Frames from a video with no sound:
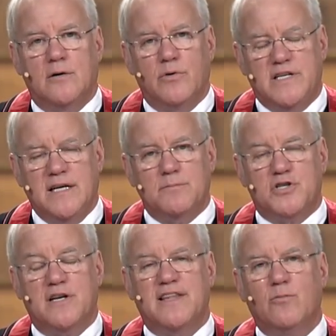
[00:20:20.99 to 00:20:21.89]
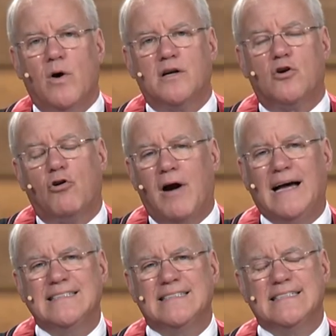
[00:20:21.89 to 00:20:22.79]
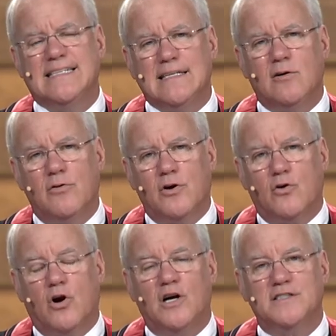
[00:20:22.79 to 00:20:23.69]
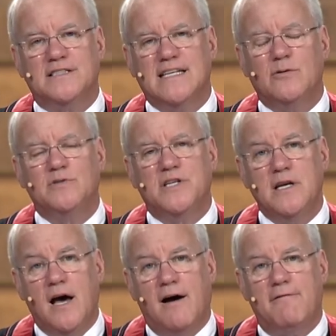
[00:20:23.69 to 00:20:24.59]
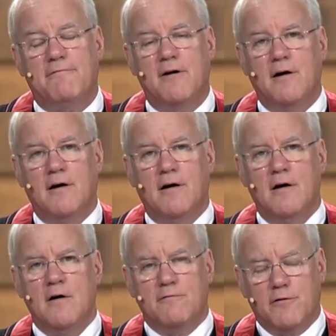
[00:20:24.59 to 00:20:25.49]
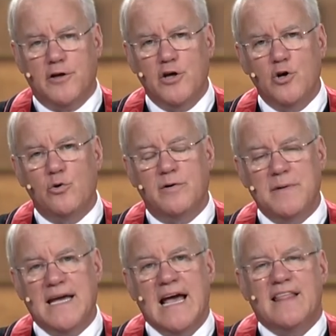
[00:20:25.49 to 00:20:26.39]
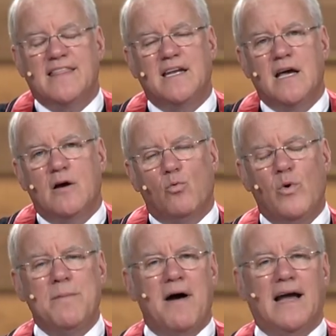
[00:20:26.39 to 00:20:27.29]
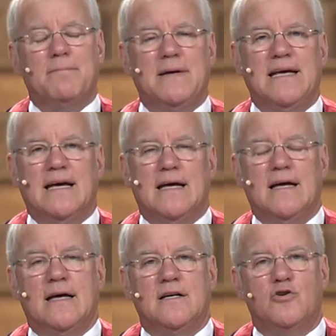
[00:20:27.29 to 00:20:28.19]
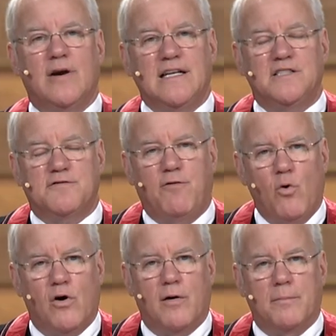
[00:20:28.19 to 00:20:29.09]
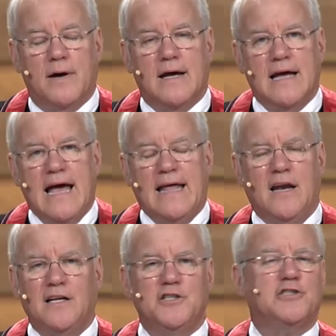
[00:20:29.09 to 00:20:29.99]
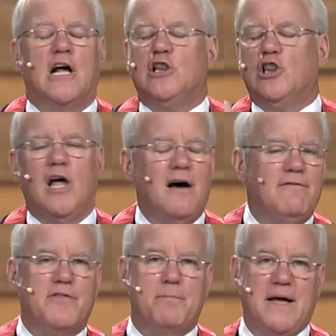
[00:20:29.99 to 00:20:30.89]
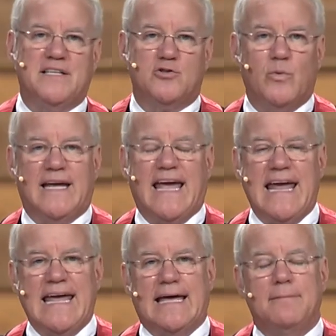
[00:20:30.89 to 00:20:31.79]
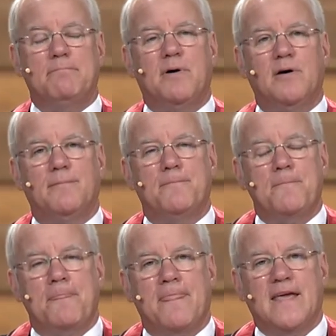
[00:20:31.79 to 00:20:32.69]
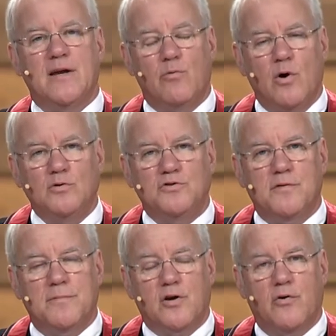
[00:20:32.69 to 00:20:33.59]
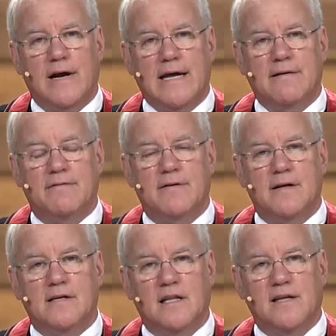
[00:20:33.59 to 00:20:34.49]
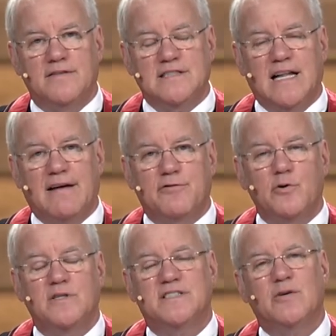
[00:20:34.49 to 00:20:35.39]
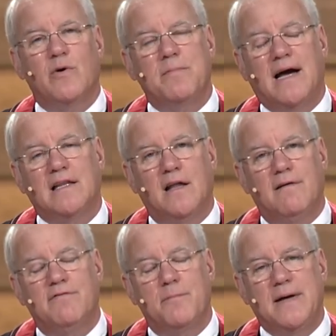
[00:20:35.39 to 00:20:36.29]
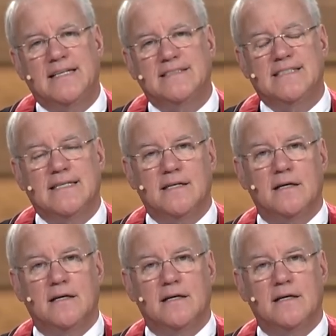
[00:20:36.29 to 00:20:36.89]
Redemption, that what Christ did on the cross, that it was enough for you and me, that we might be transformed and not just love the best we can, but he rose from the grave to live his life through us that we might love the best that,